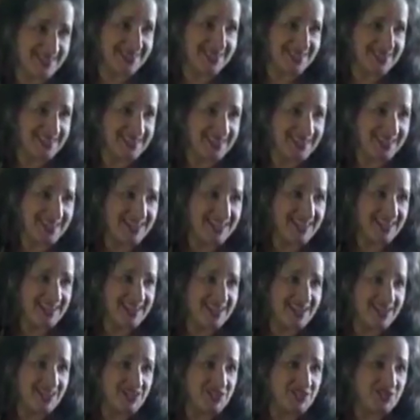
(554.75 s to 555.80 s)
And my
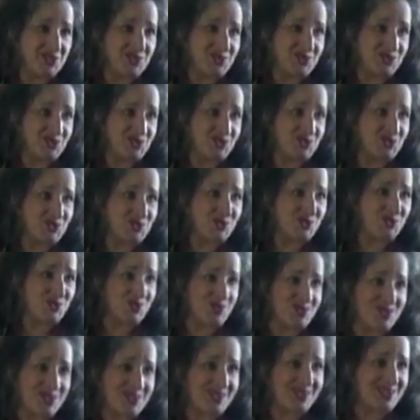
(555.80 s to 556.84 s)
husband at one point said to
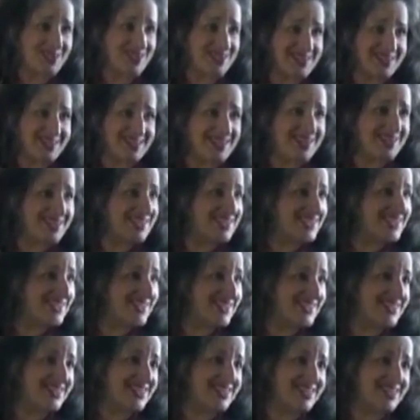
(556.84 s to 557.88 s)
me, it wouldn't surprise me if he
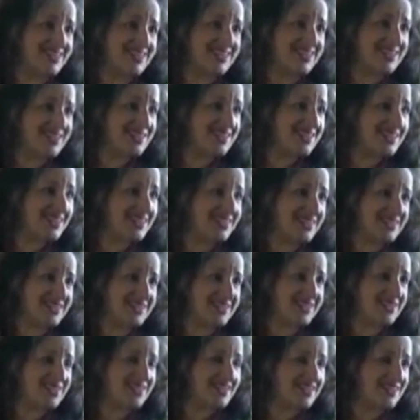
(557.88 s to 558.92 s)
didn't come after you with a
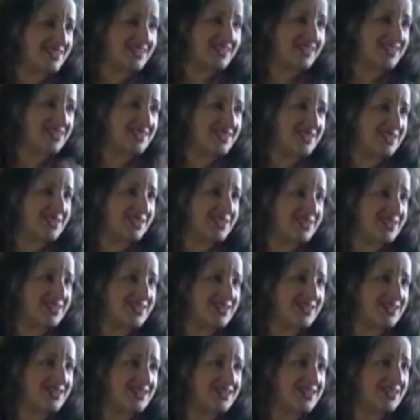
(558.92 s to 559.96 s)
gun. So, and I just
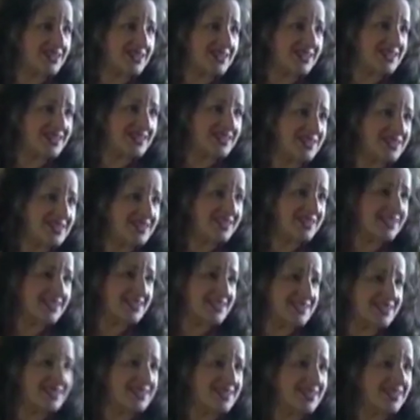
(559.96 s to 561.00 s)
realized that I'm like,
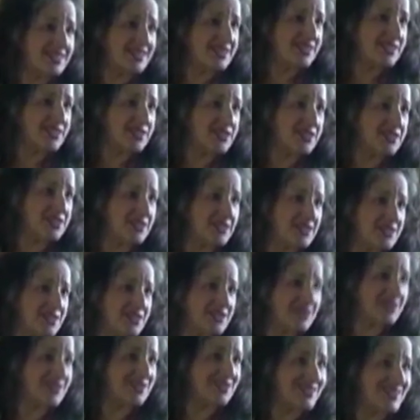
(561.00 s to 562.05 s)
I know when
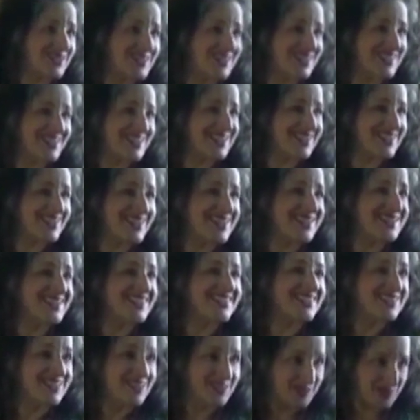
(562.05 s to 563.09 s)
there's a seething,
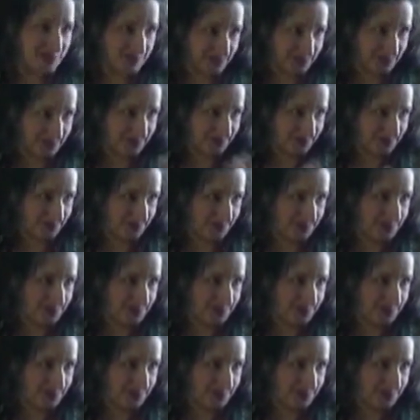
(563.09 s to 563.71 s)
deep-seated anger,